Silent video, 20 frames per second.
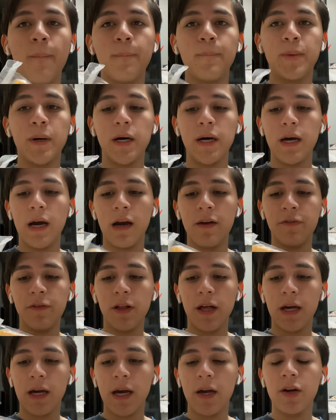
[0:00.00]
but I feel
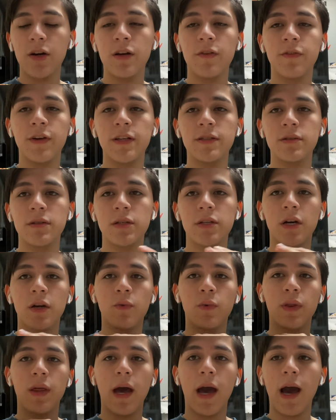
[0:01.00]
like I could have easily done
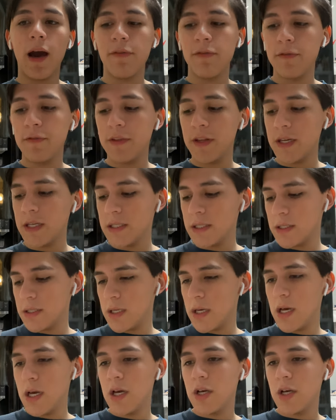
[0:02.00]
with half of this.